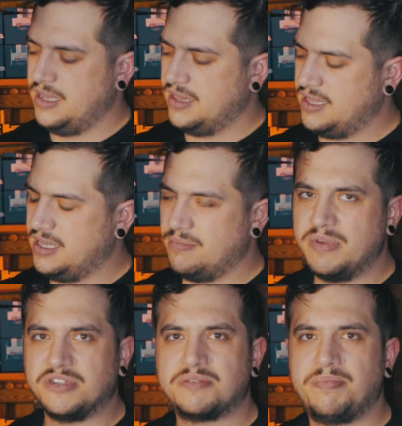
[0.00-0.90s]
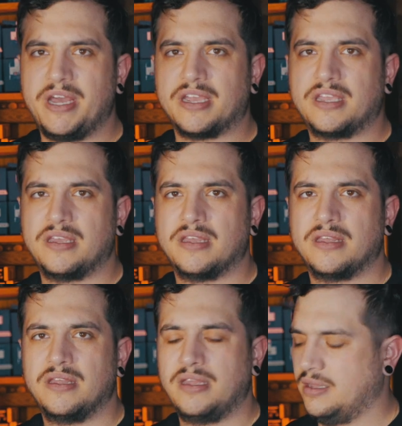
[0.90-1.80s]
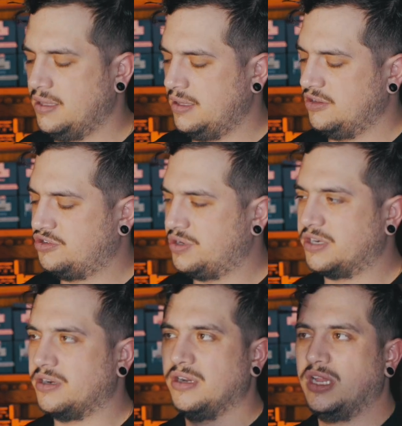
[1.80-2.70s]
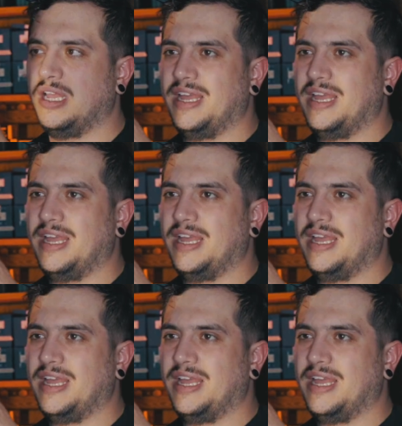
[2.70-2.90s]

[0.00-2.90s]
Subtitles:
the mil-spec trigger,